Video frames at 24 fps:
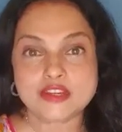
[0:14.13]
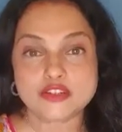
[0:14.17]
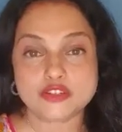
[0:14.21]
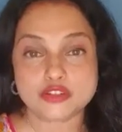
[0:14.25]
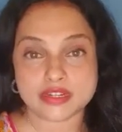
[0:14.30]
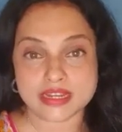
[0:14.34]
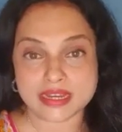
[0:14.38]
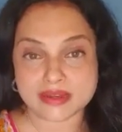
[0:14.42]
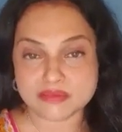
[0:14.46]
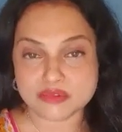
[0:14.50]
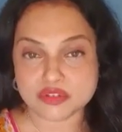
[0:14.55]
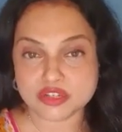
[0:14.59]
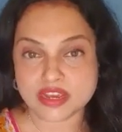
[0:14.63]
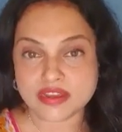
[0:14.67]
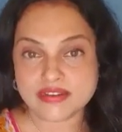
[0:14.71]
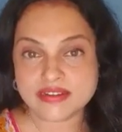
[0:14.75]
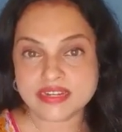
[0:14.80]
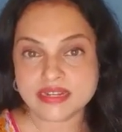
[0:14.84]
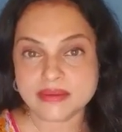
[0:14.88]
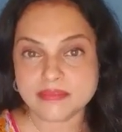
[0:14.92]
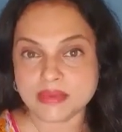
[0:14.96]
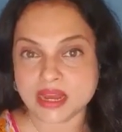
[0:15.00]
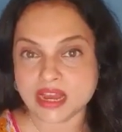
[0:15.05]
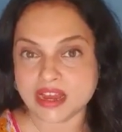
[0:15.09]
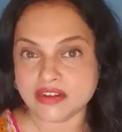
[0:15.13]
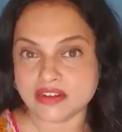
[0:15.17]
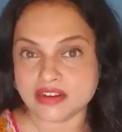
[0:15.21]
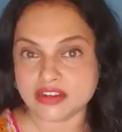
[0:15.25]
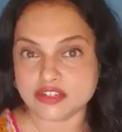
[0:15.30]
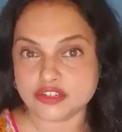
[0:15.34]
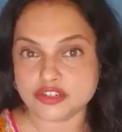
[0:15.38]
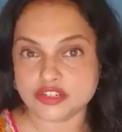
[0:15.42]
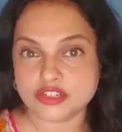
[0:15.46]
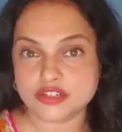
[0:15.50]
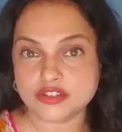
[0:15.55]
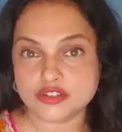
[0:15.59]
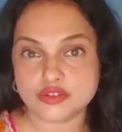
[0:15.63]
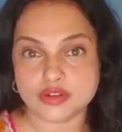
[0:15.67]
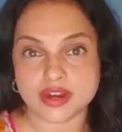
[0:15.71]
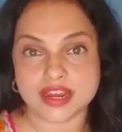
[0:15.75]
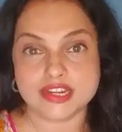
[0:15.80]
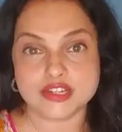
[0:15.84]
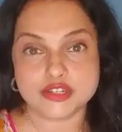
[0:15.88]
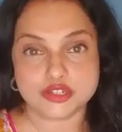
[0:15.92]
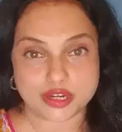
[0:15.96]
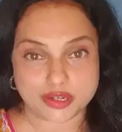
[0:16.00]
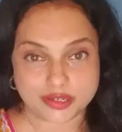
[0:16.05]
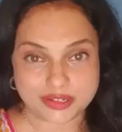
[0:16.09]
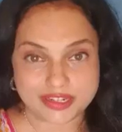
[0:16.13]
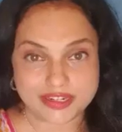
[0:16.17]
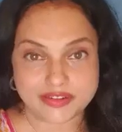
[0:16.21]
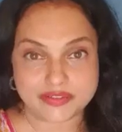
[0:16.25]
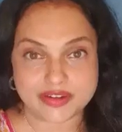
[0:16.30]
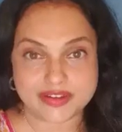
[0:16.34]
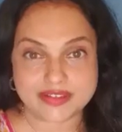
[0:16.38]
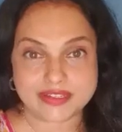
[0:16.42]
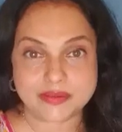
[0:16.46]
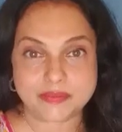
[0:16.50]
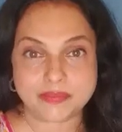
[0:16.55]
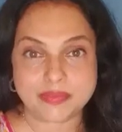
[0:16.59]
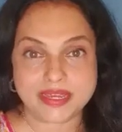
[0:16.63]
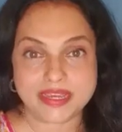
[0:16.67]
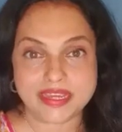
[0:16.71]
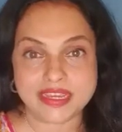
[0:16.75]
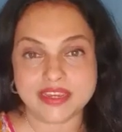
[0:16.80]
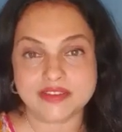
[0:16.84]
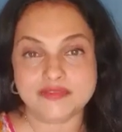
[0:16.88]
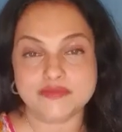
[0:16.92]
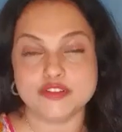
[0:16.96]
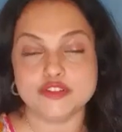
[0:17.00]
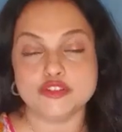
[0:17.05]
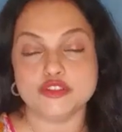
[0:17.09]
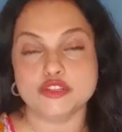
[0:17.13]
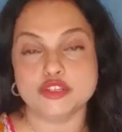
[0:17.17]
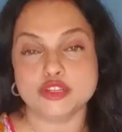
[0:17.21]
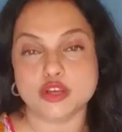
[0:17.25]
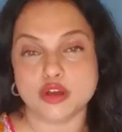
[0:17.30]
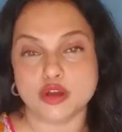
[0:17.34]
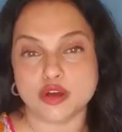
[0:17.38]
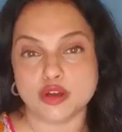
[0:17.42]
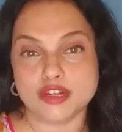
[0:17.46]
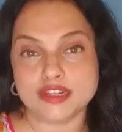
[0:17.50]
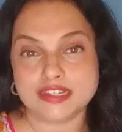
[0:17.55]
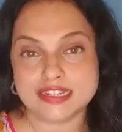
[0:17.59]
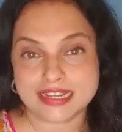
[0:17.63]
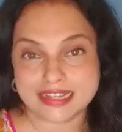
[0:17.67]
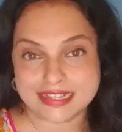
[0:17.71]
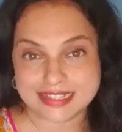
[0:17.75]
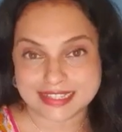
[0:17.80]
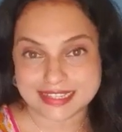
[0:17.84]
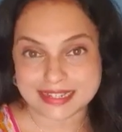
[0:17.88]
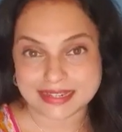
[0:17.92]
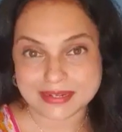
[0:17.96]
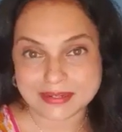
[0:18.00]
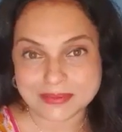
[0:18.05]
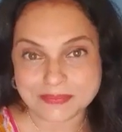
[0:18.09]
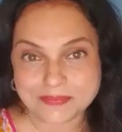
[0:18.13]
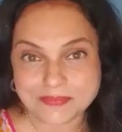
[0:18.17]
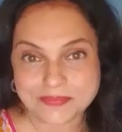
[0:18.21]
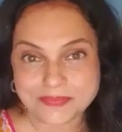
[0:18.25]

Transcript: Today I'm sharing a Maharashtrian dry chutney recipe which is called Thecha.